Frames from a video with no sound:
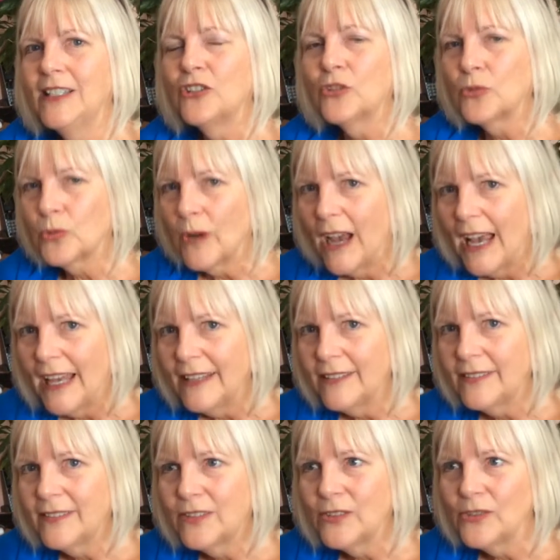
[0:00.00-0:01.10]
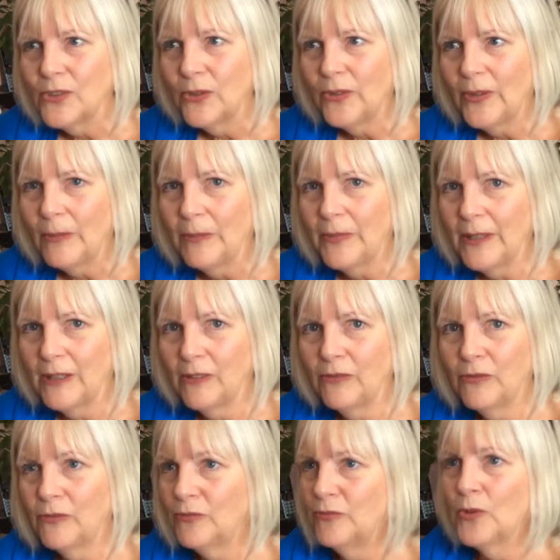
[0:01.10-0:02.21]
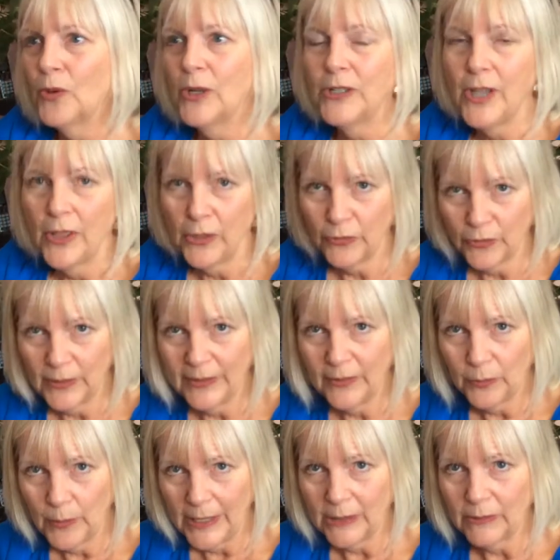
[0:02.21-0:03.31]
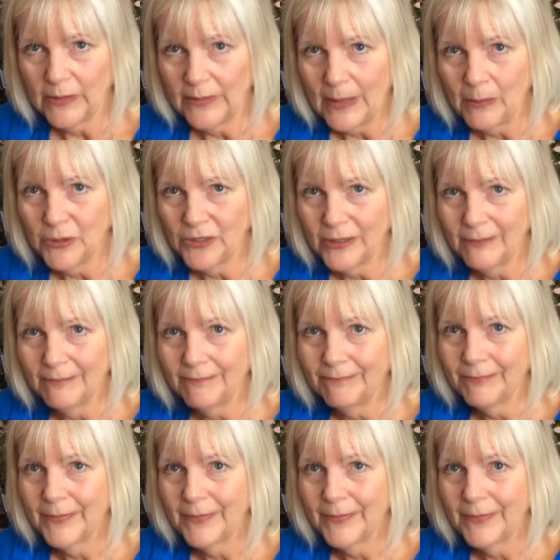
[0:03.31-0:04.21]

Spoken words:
tries to do something for another friend's wedding reception.